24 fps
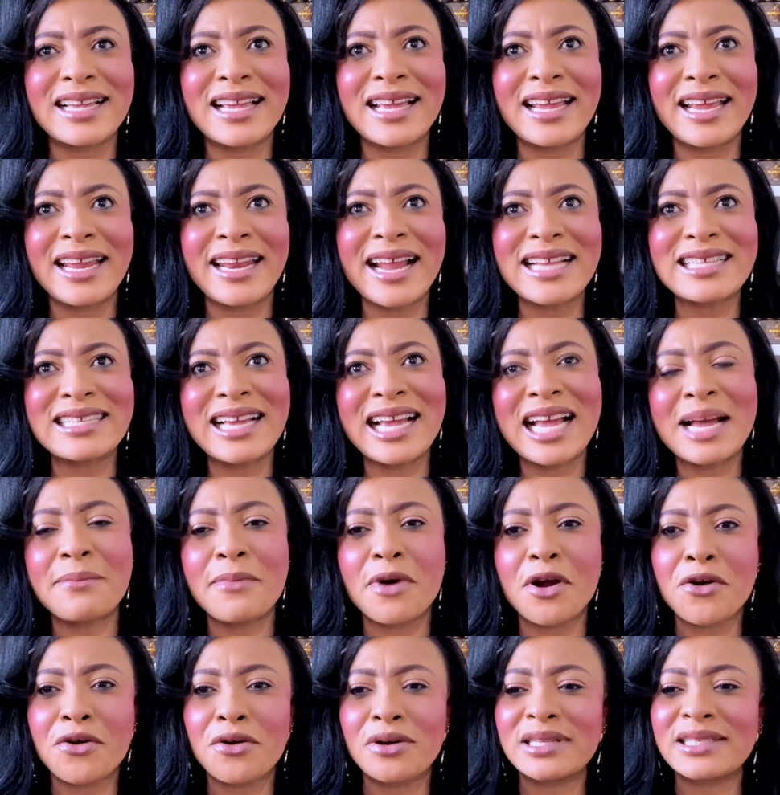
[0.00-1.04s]
It doesn't come
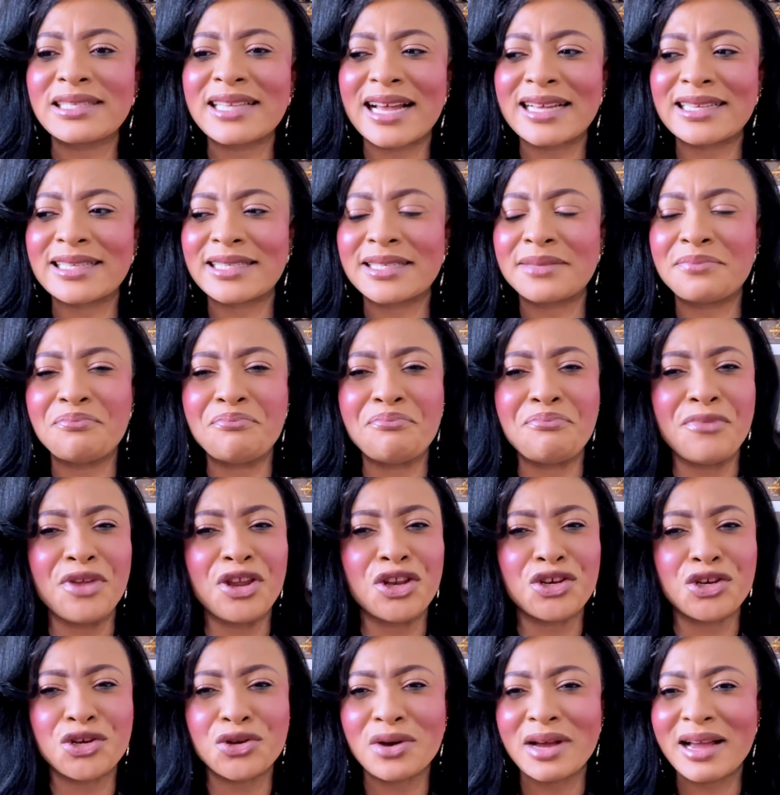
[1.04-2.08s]
across as
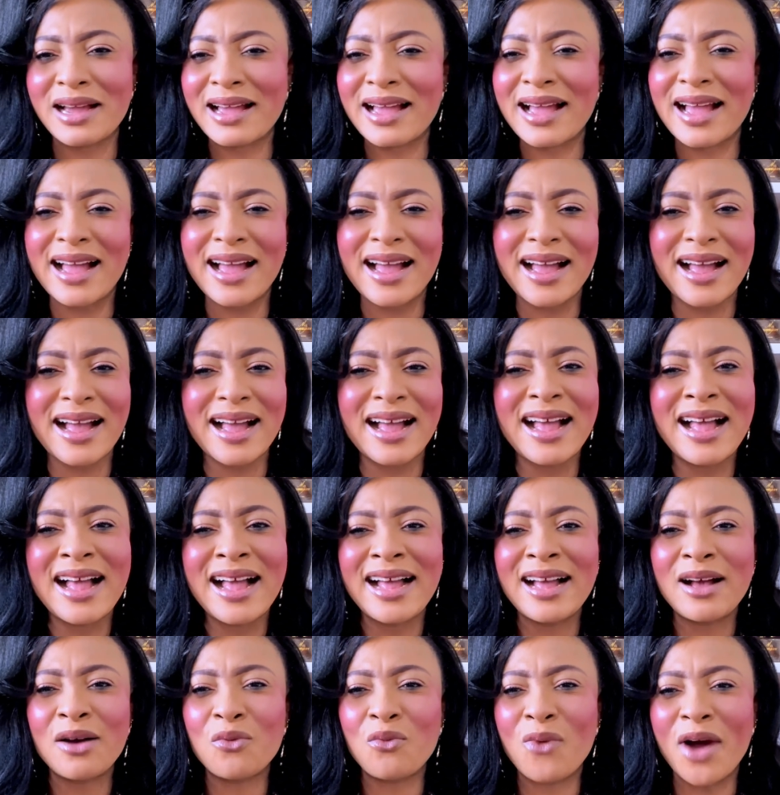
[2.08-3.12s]
mediocre,
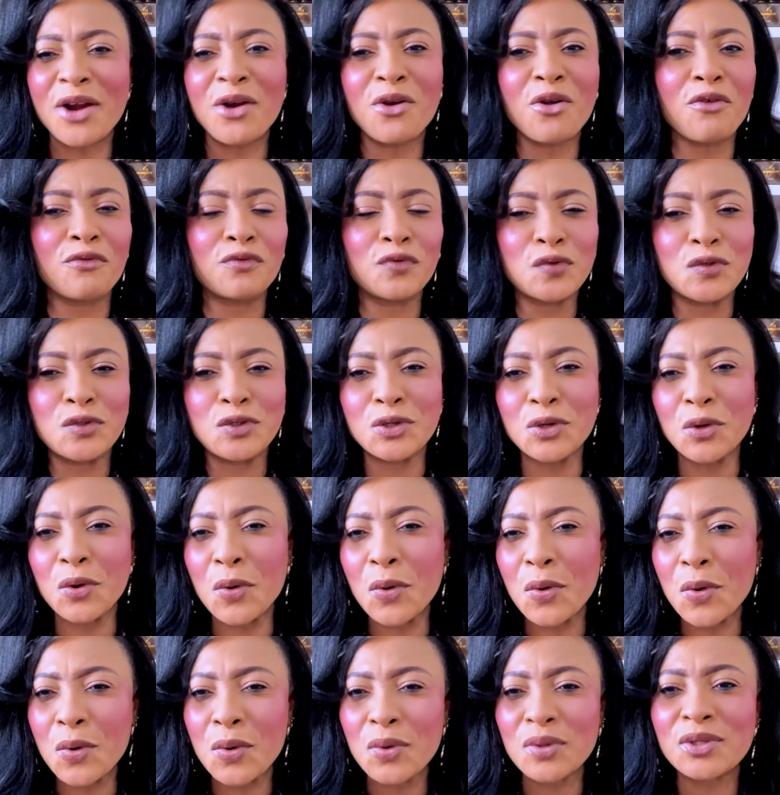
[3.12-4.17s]
one of
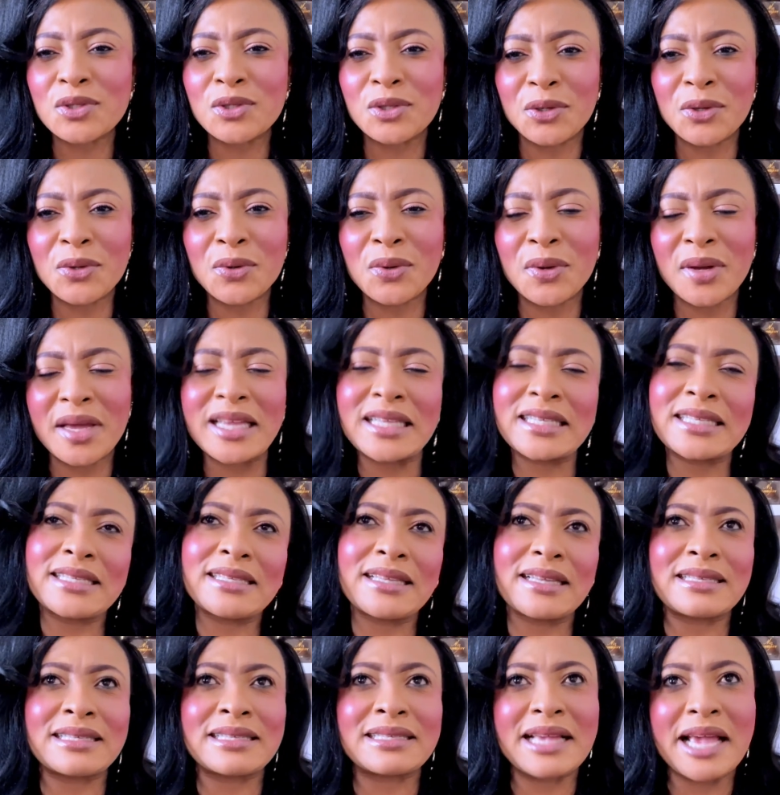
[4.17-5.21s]
those, it's
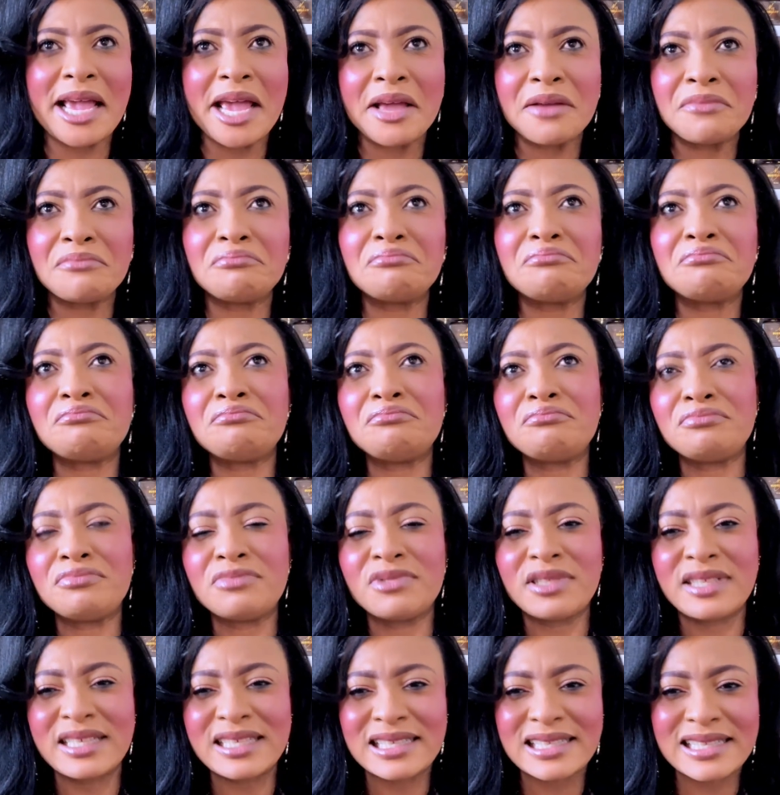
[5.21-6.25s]
the same
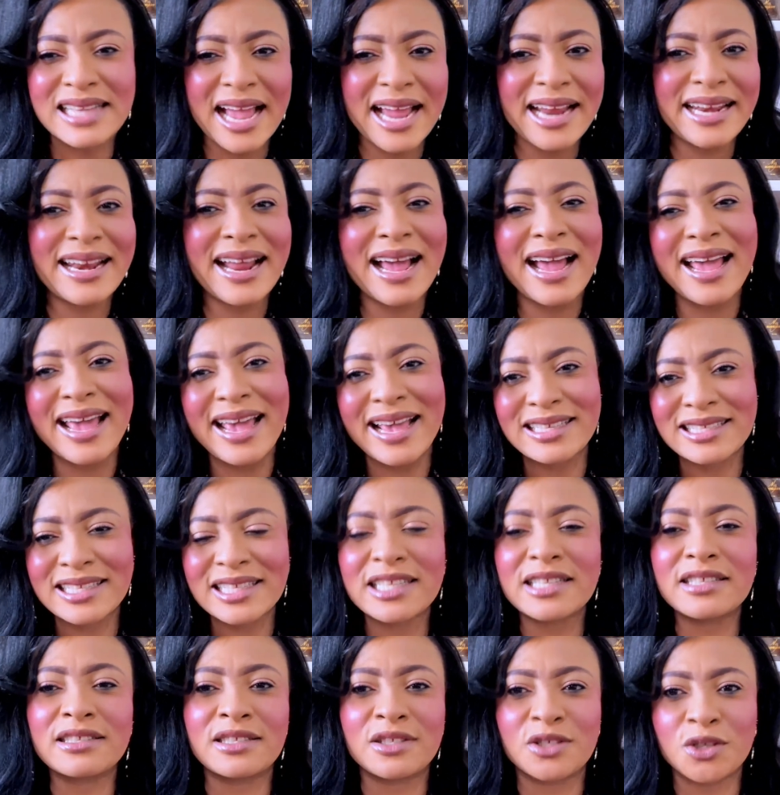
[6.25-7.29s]
designer-esque
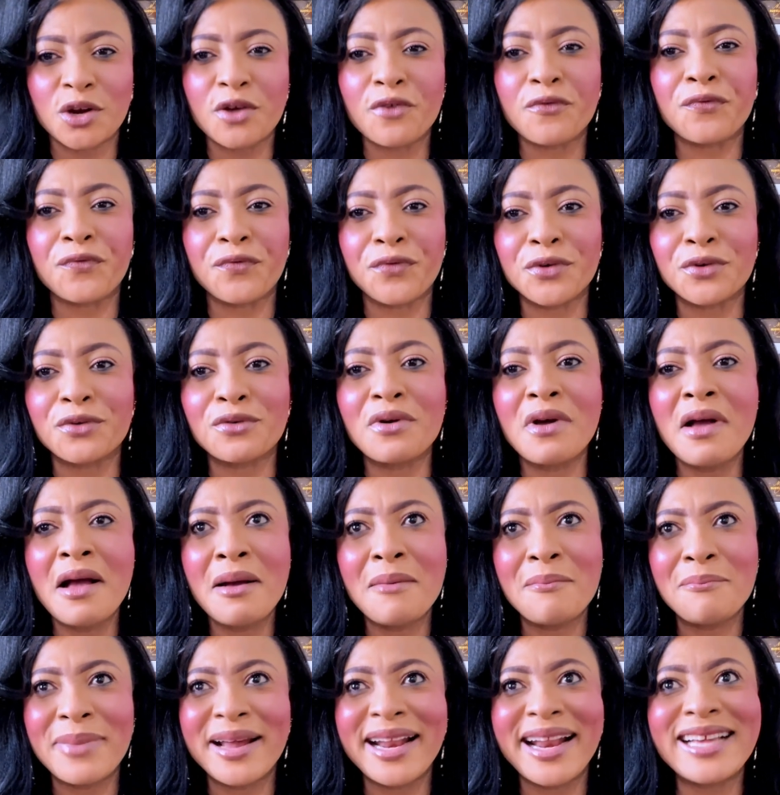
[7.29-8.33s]
sort of feel,
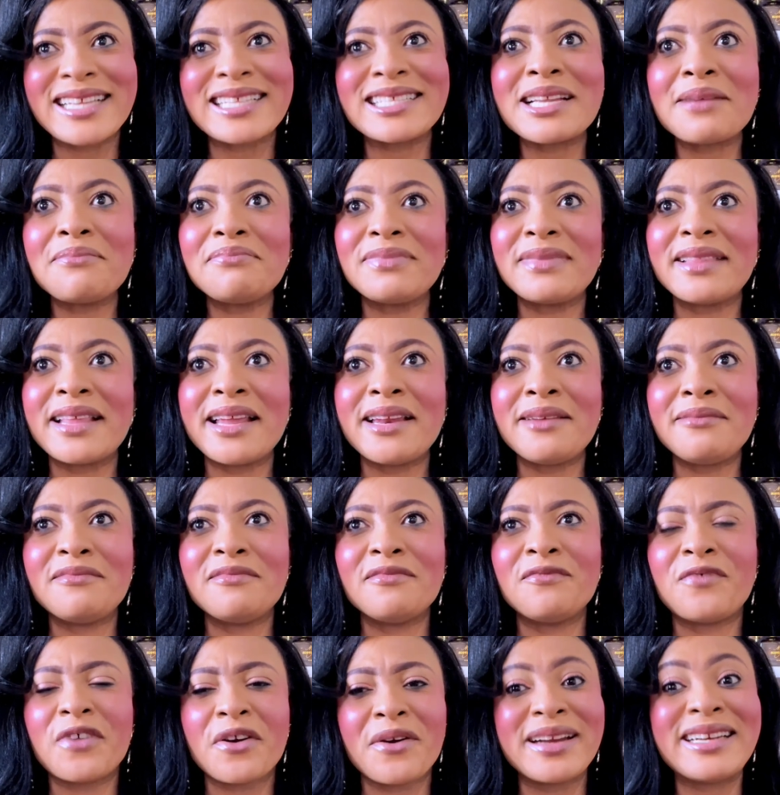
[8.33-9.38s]
but there's something
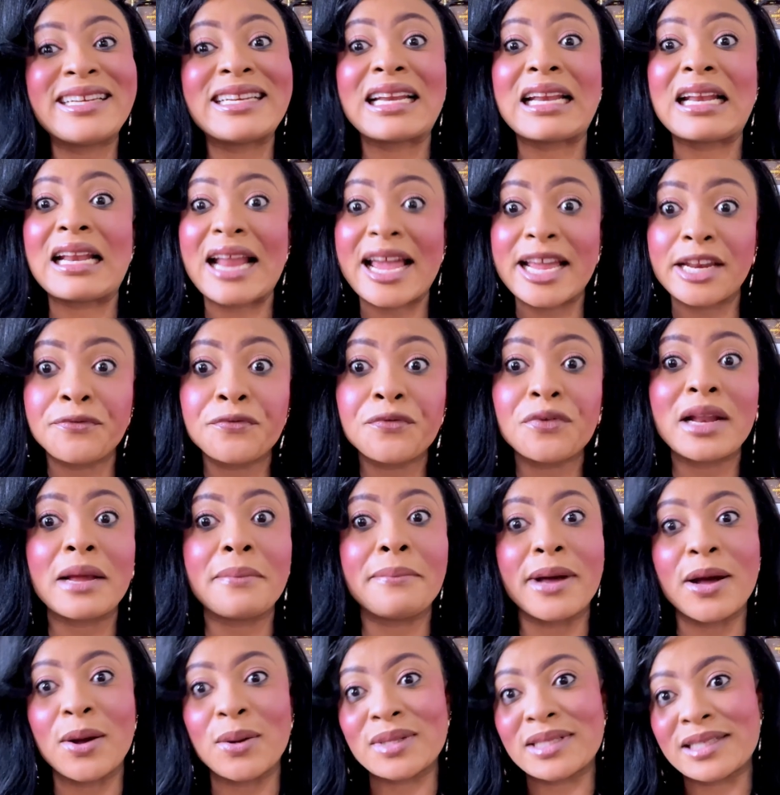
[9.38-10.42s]
very delightful
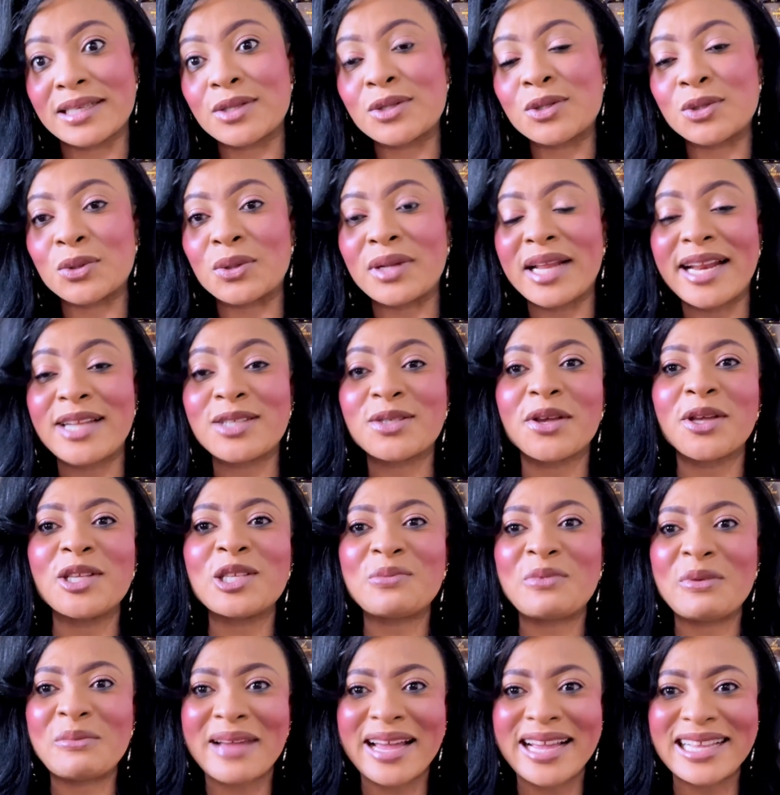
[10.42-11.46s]
about it. So that is going
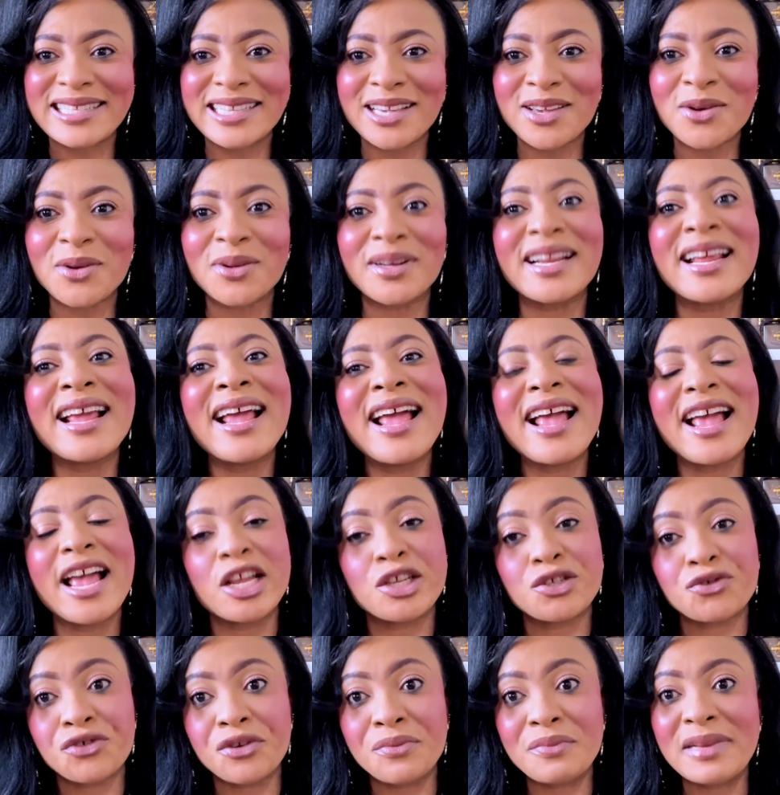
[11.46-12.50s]
to be my take on
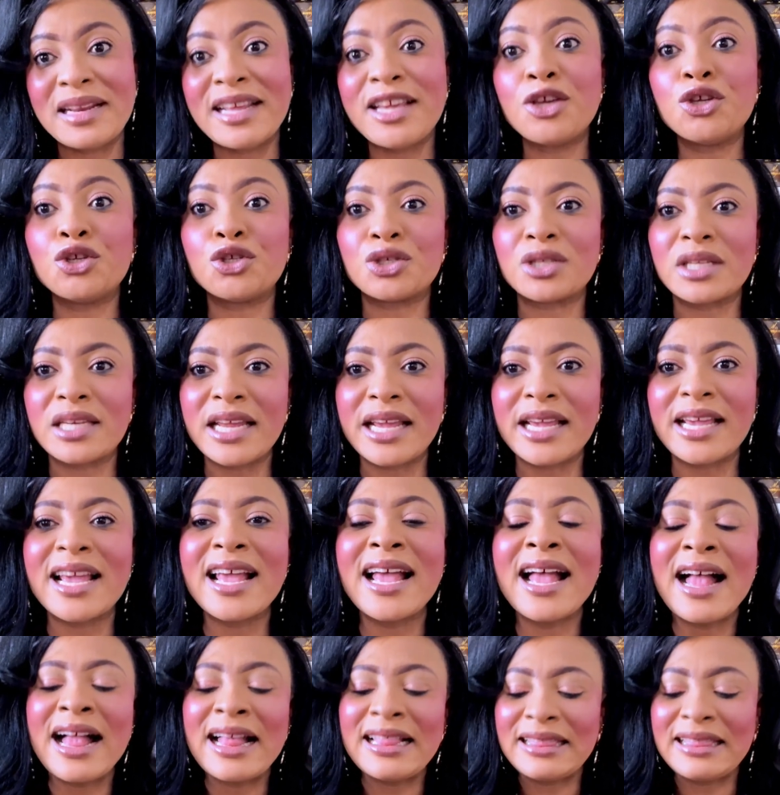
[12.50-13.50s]
Extremely Unique.